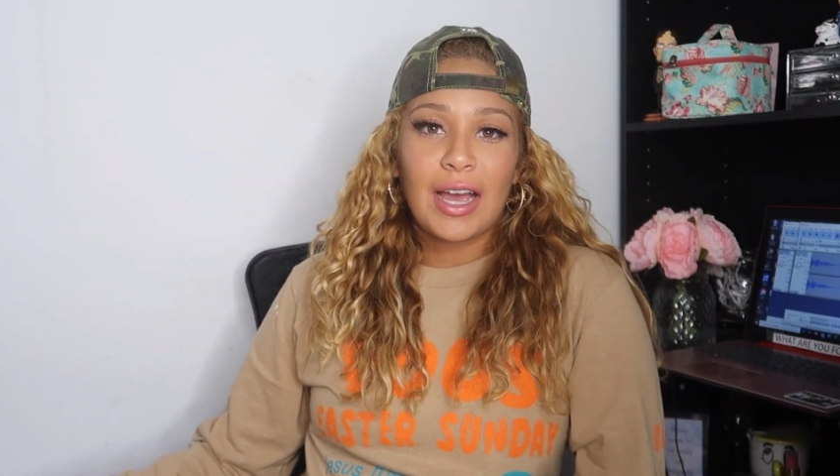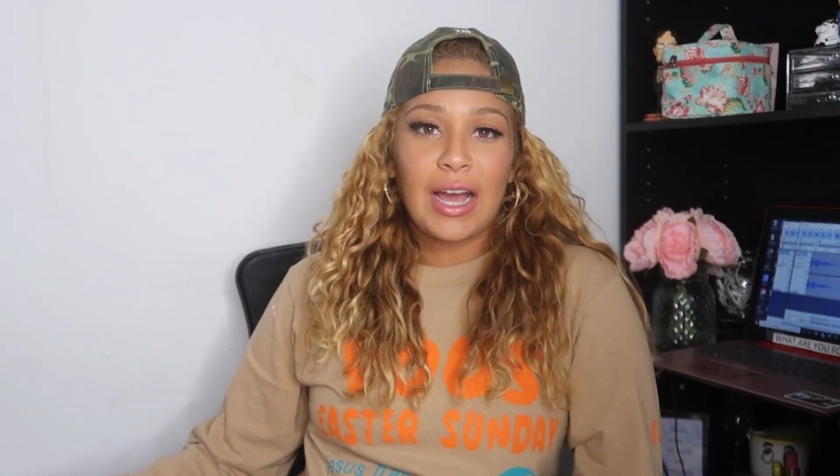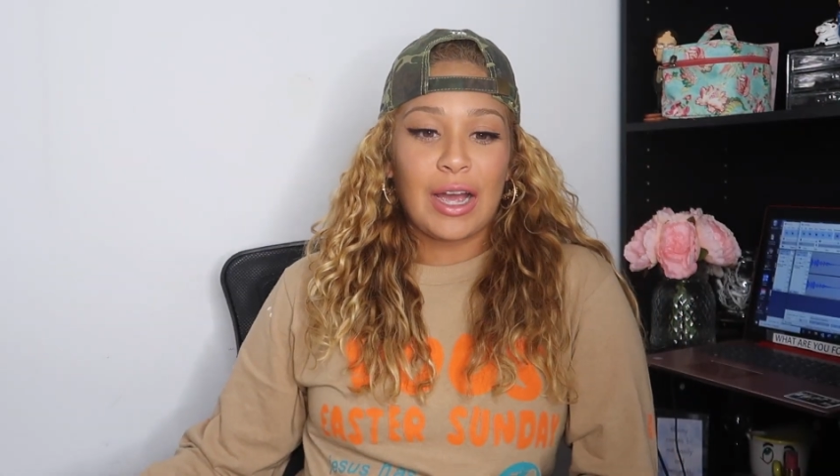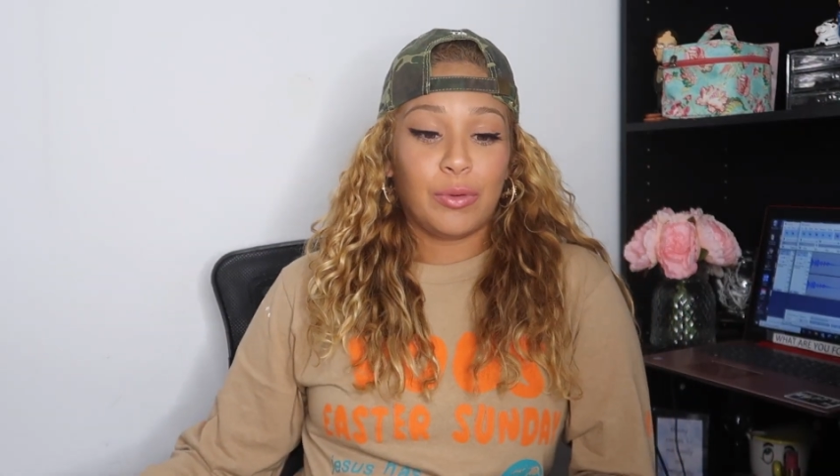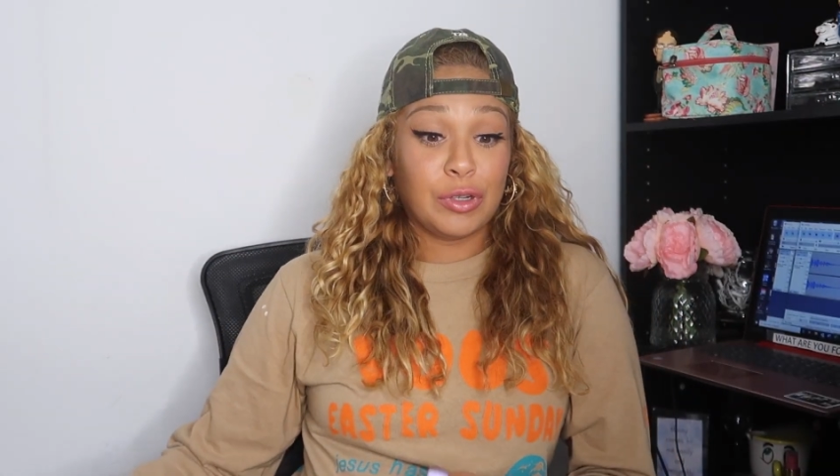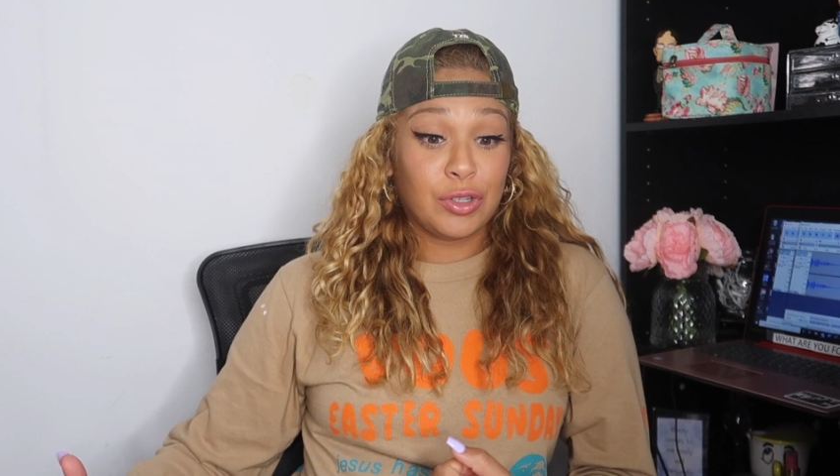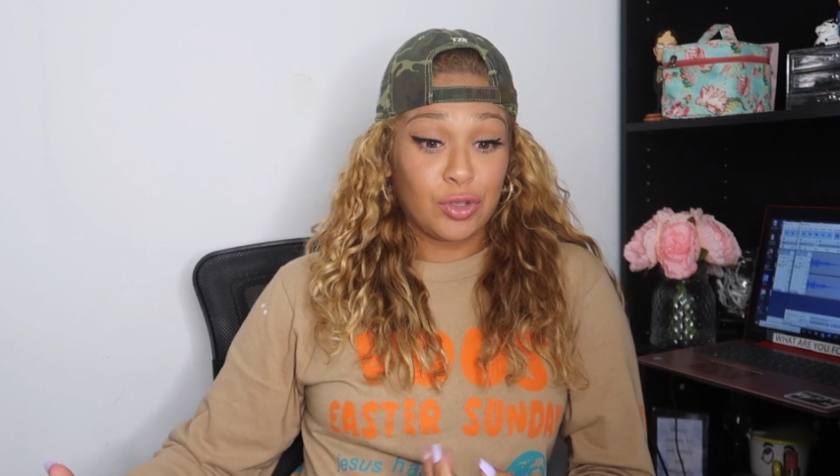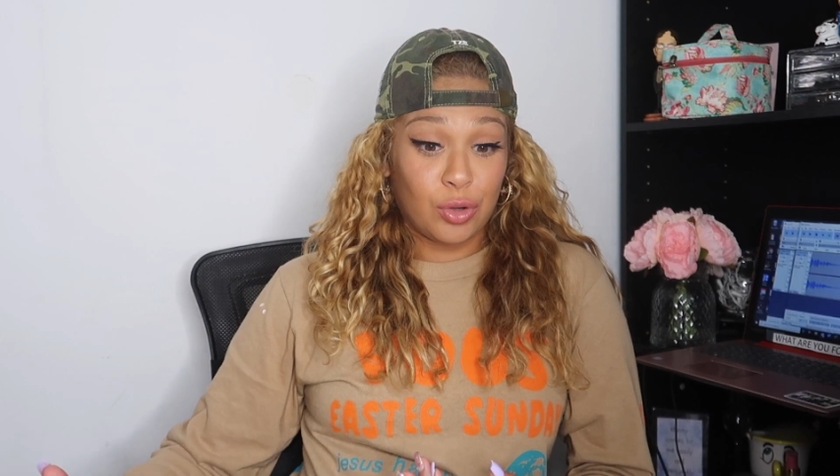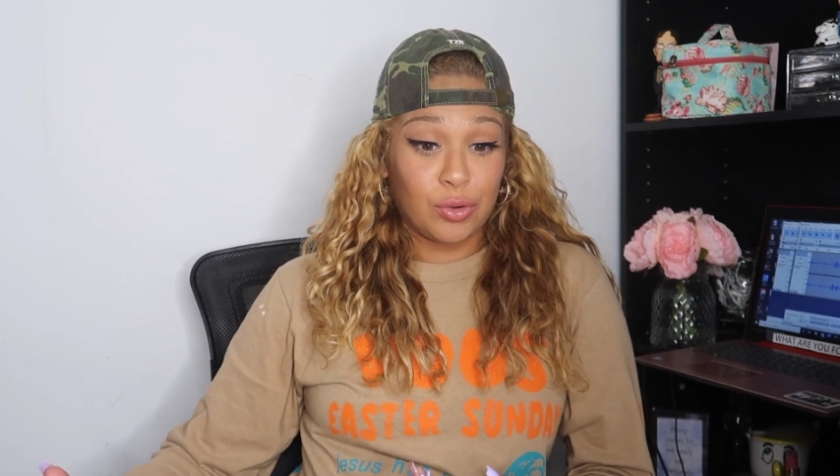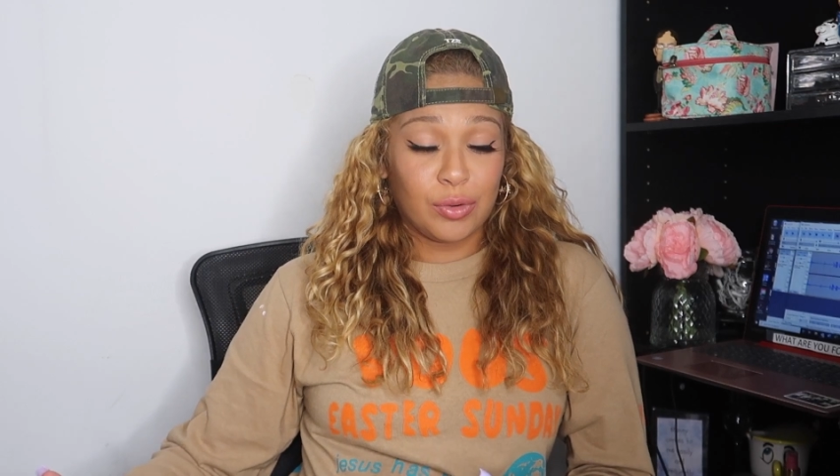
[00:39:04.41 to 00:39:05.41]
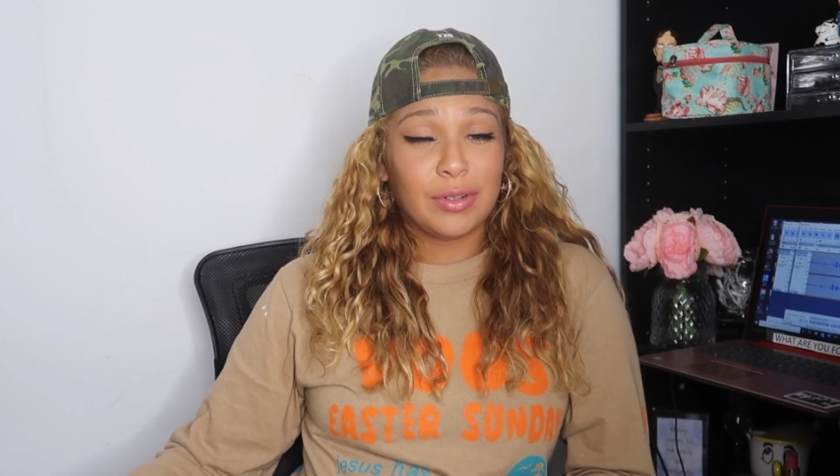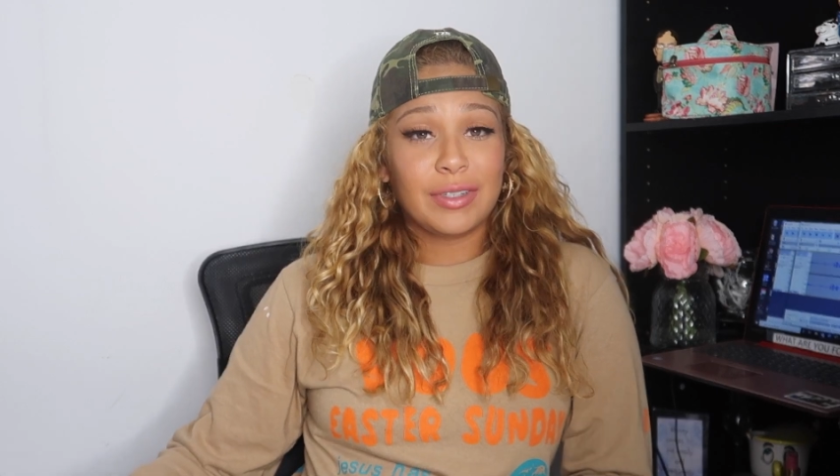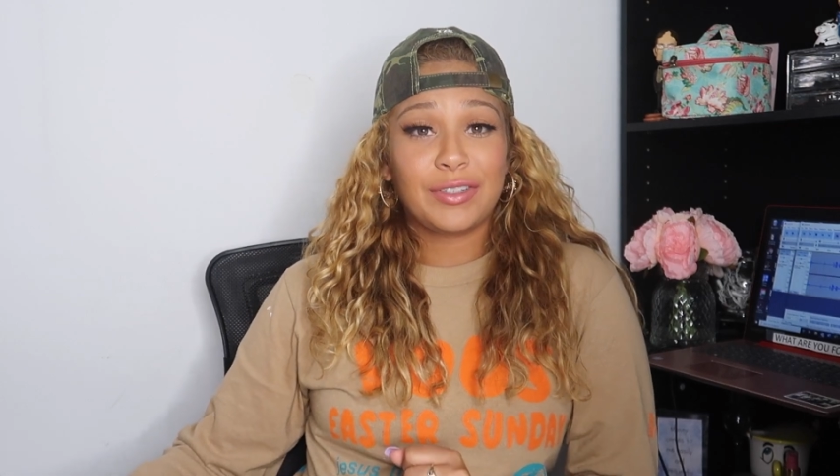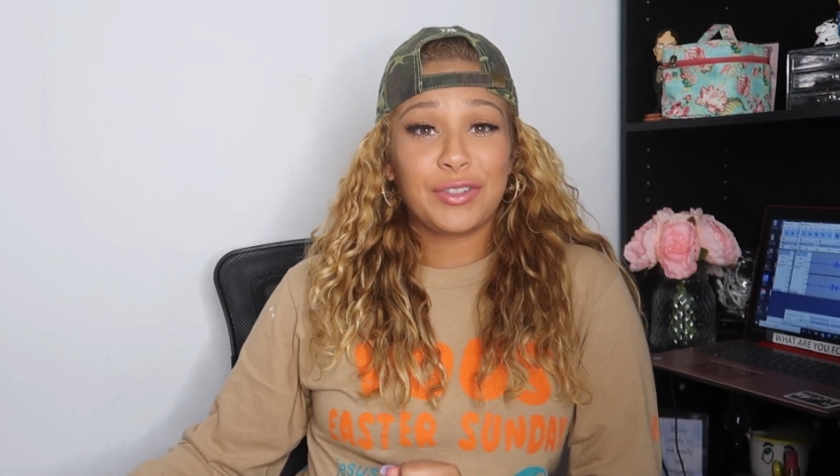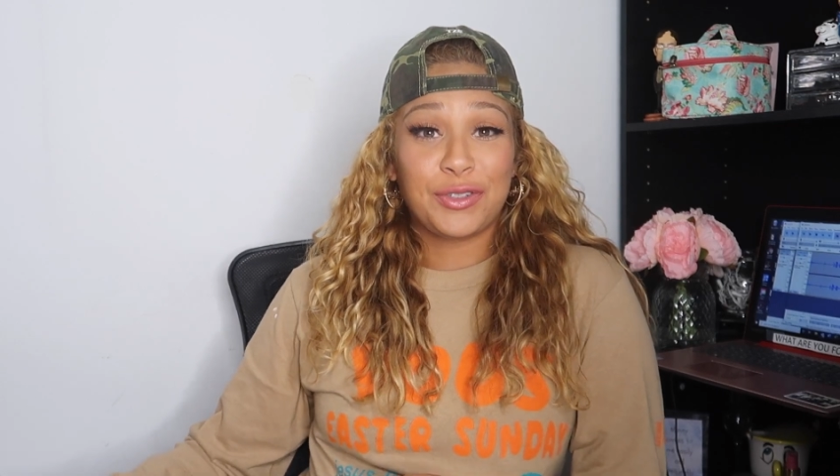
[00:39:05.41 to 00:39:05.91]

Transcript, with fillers: I was told to